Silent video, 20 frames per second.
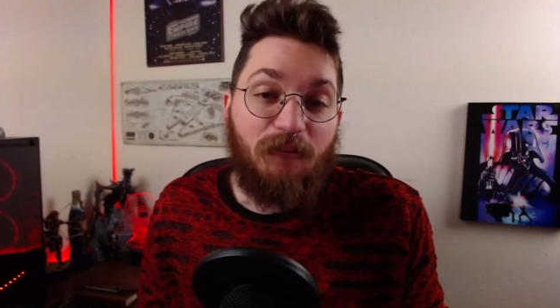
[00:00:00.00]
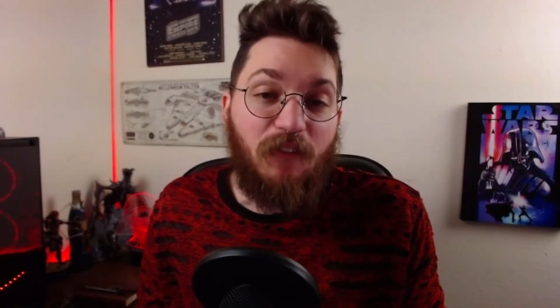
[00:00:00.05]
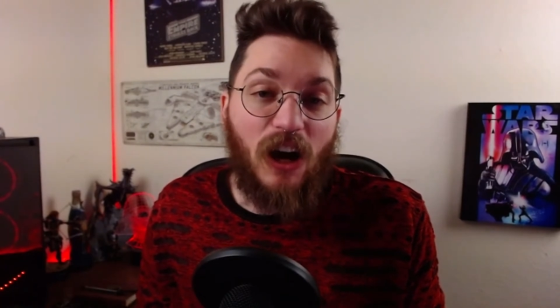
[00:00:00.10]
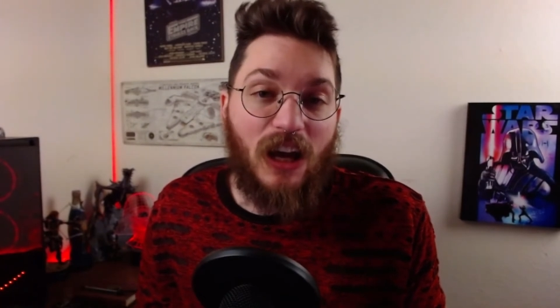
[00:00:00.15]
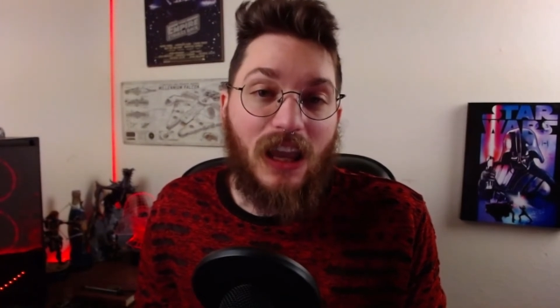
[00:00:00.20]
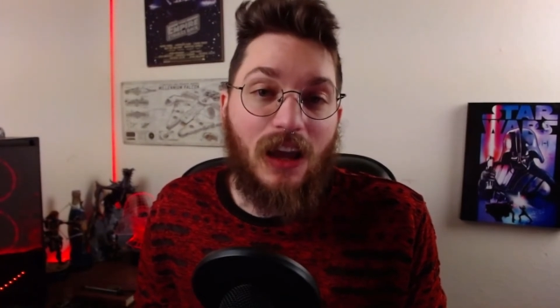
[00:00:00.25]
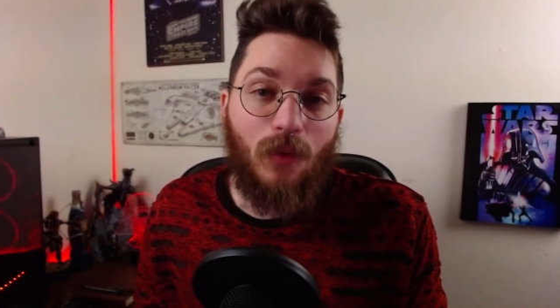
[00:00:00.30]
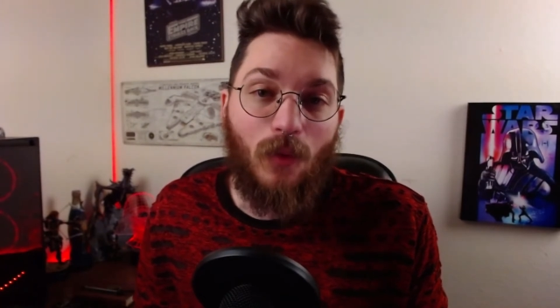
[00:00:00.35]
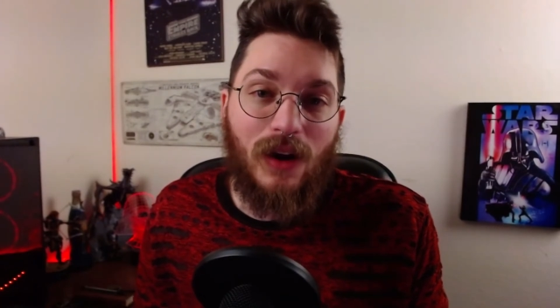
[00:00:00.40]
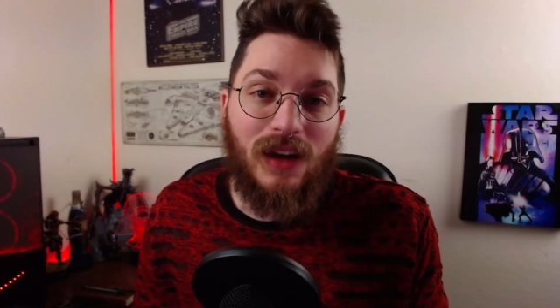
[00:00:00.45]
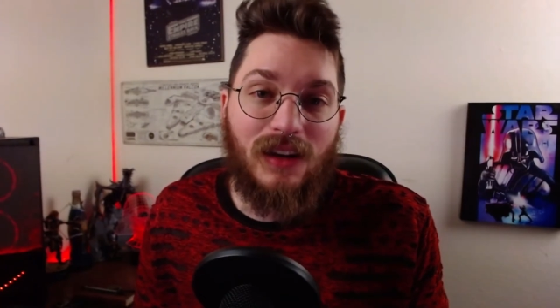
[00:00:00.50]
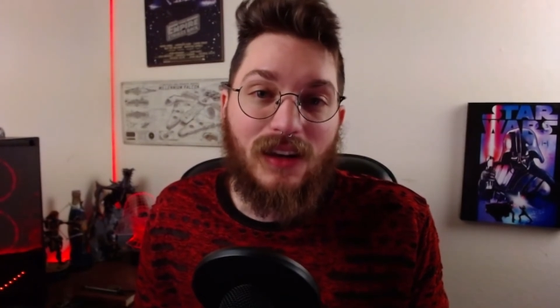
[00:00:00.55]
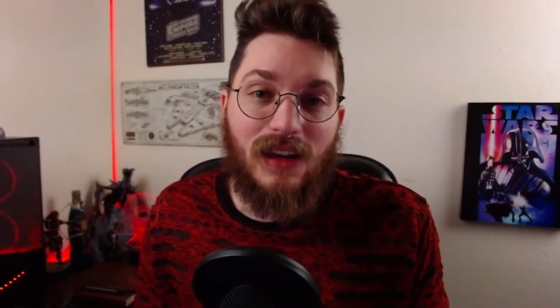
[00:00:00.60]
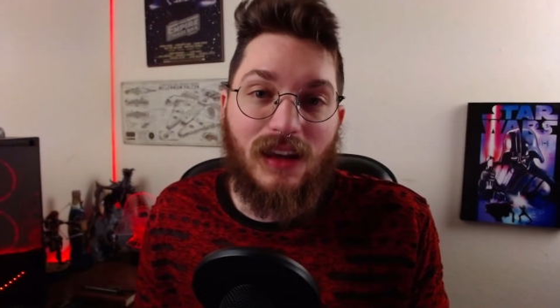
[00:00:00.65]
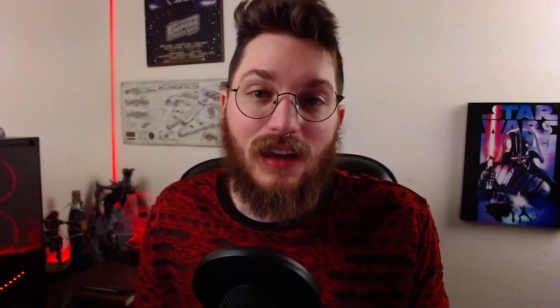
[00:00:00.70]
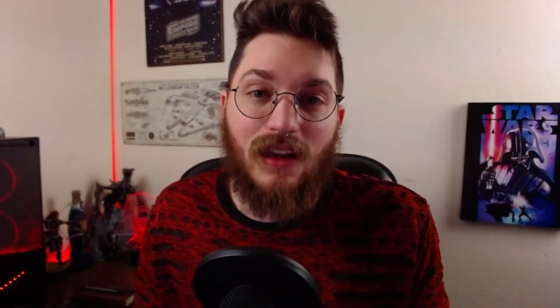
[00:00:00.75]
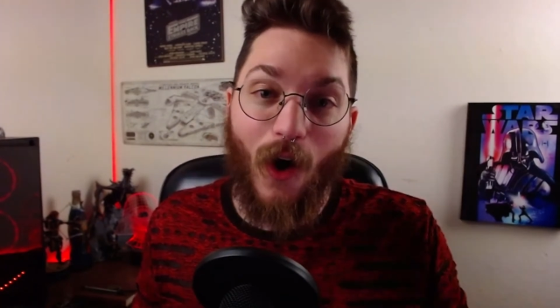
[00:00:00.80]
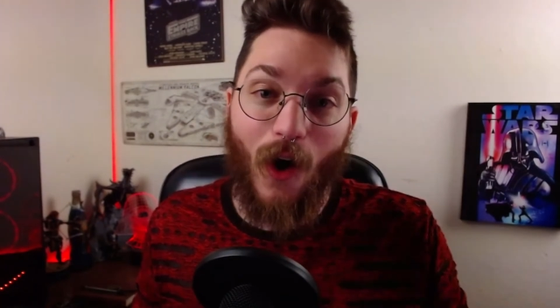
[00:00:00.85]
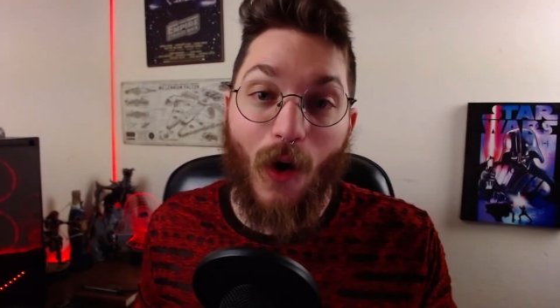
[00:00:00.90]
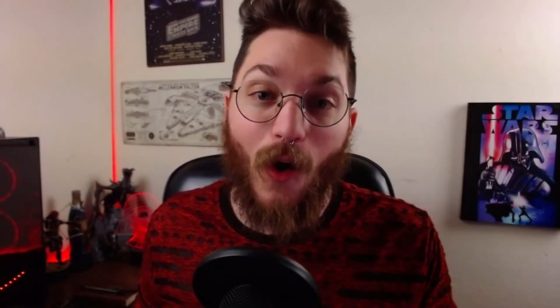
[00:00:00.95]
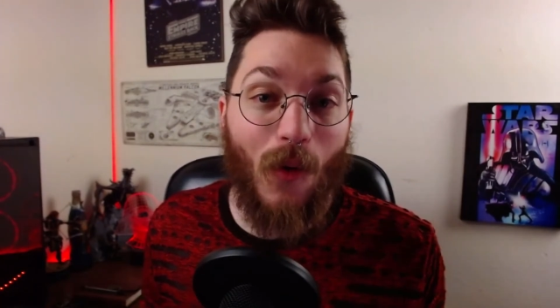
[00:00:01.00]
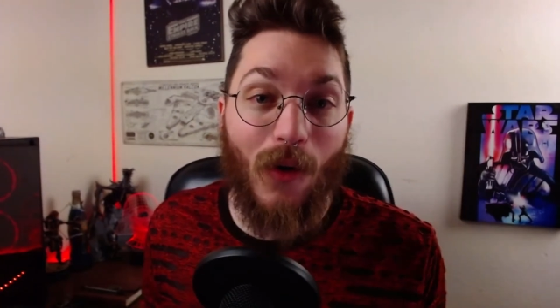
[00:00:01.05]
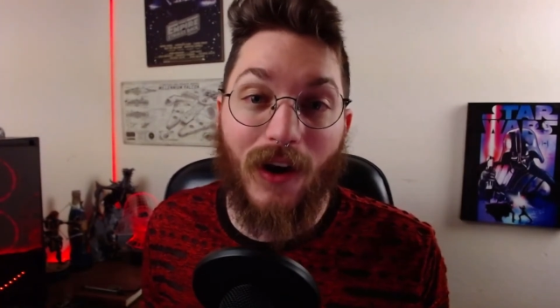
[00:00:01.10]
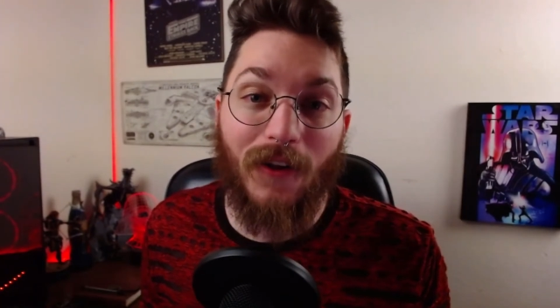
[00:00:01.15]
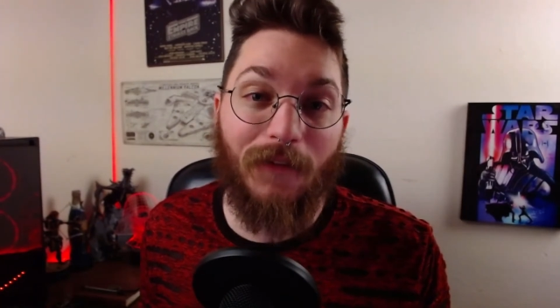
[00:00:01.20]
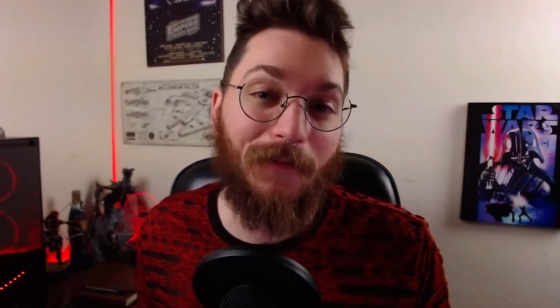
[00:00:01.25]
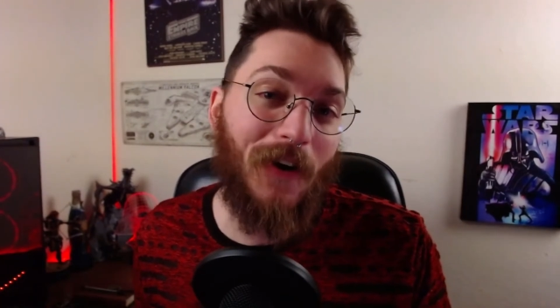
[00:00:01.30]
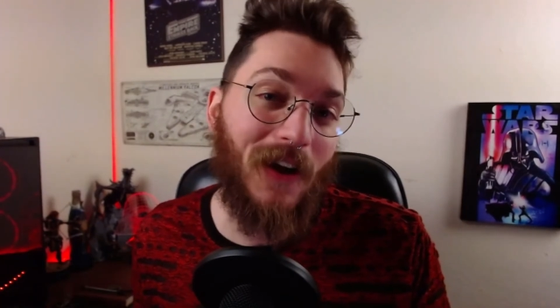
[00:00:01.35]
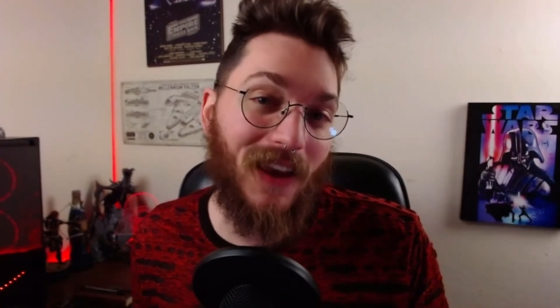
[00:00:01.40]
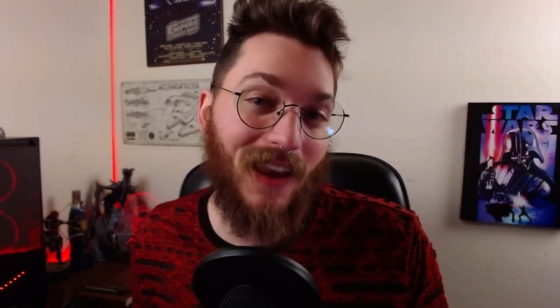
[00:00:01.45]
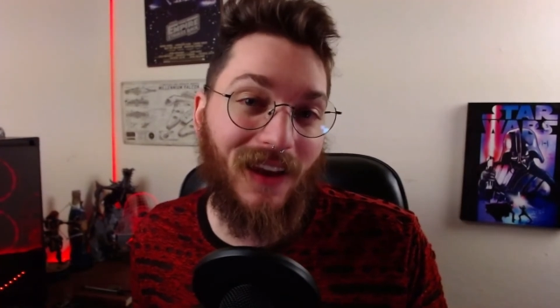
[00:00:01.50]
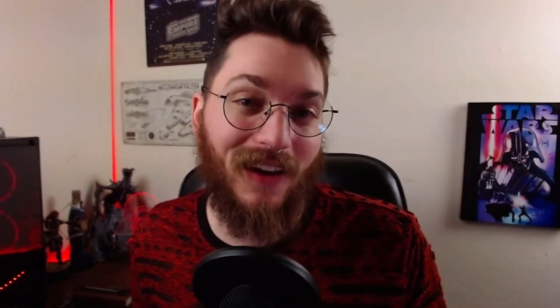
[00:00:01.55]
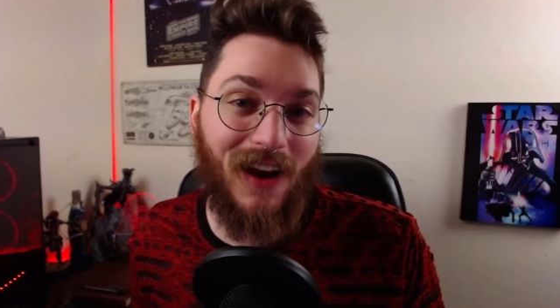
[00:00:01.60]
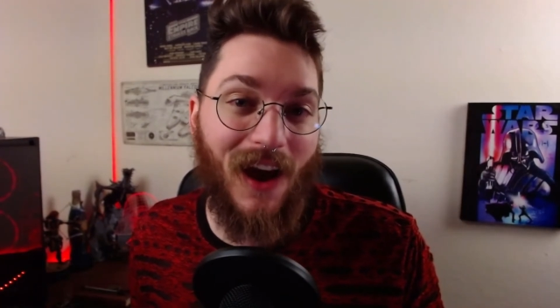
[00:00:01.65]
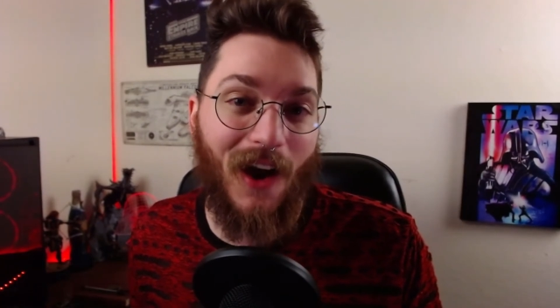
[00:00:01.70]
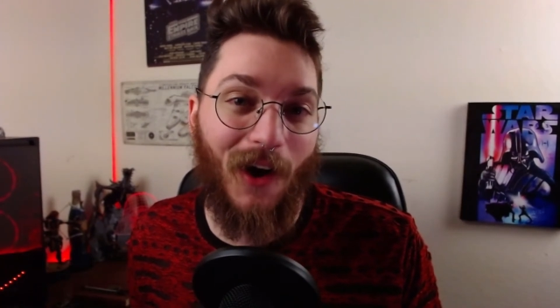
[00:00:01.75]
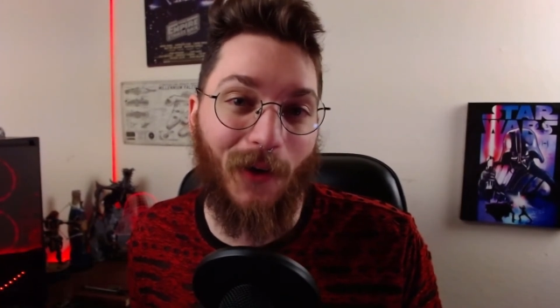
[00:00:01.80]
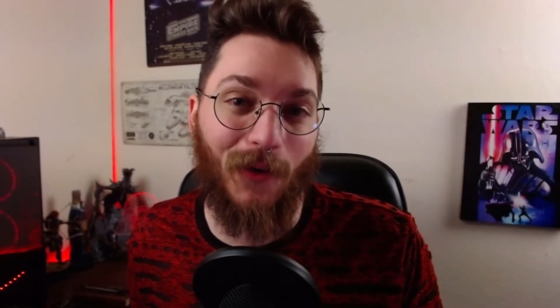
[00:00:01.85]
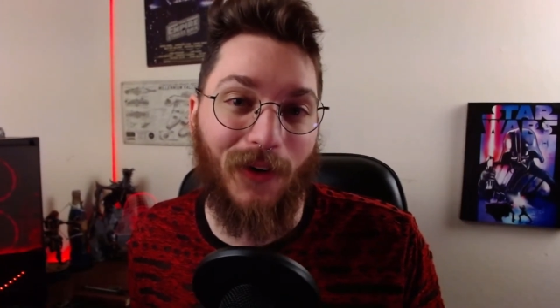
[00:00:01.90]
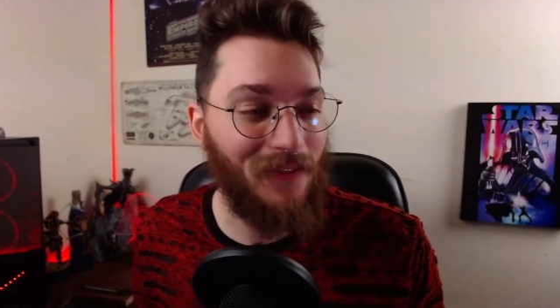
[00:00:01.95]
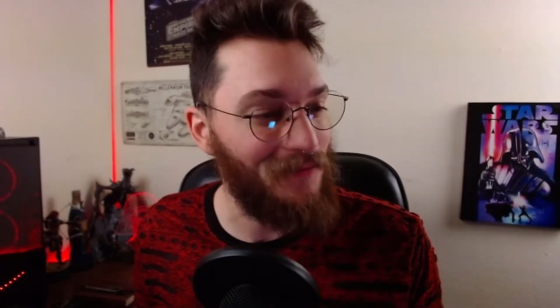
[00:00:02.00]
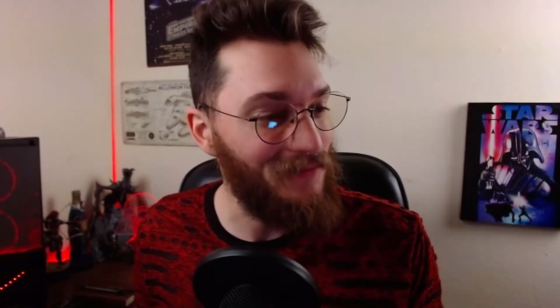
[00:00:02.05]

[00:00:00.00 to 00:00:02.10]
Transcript: fucking windy. Who would have fucking known?